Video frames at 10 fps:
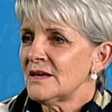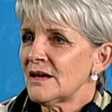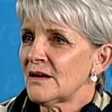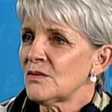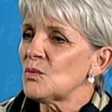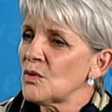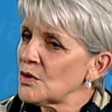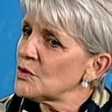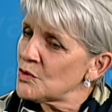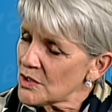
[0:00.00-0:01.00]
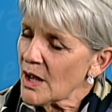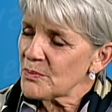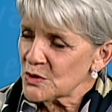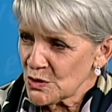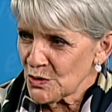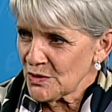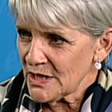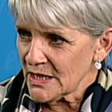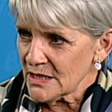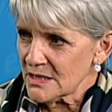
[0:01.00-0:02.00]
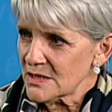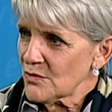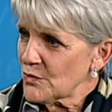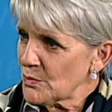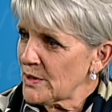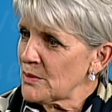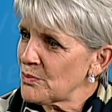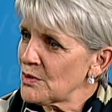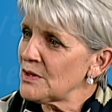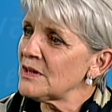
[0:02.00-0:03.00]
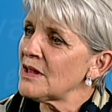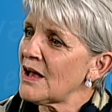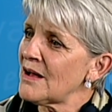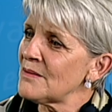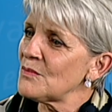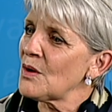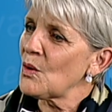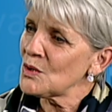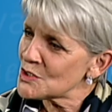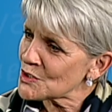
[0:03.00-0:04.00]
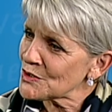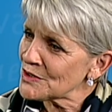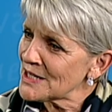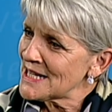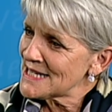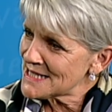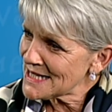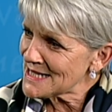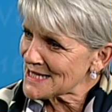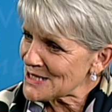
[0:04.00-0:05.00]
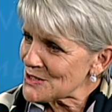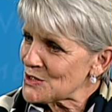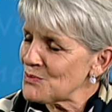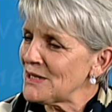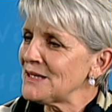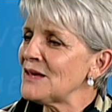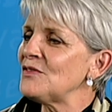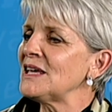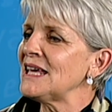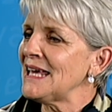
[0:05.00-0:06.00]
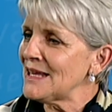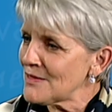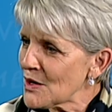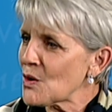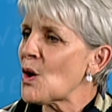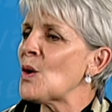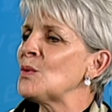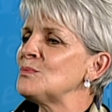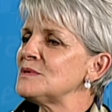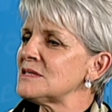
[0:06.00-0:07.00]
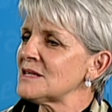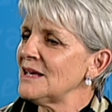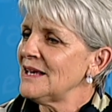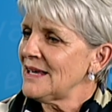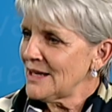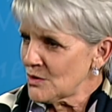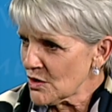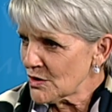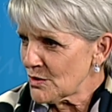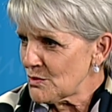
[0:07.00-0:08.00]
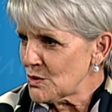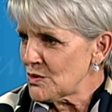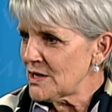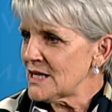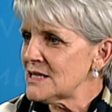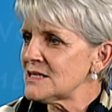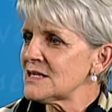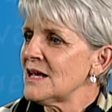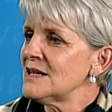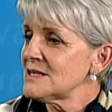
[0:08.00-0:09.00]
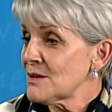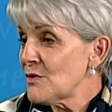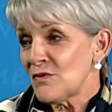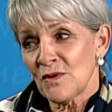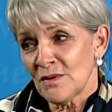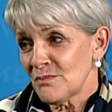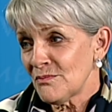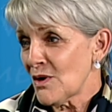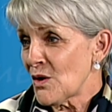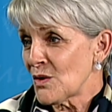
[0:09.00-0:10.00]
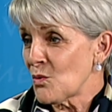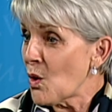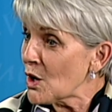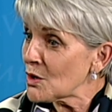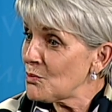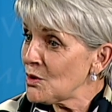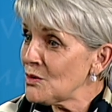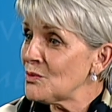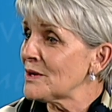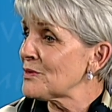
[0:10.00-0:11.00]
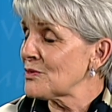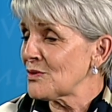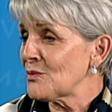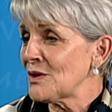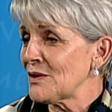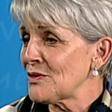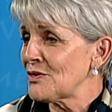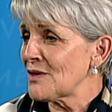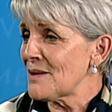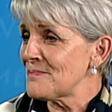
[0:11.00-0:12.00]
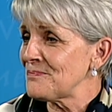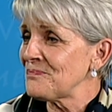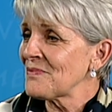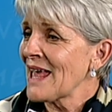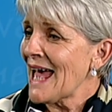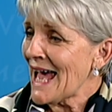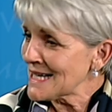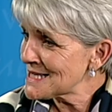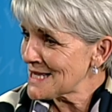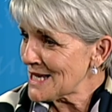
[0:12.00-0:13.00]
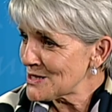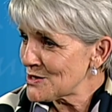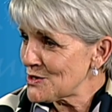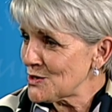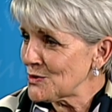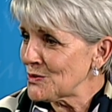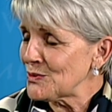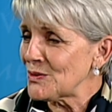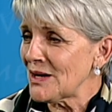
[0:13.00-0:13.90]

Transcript: uh, good opportunities for people, um, older citizens, to be living in their homes, in our communities. Some of them are walkable with, with um, access to